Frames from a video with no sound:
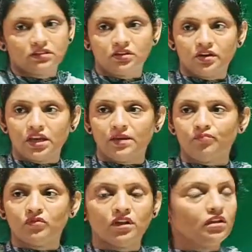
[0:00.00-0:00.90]
okay,
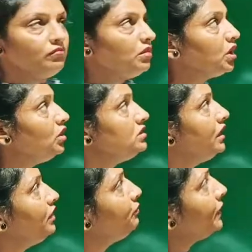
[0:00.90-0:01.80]
because
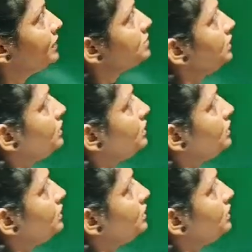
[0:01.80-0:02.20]
here pressure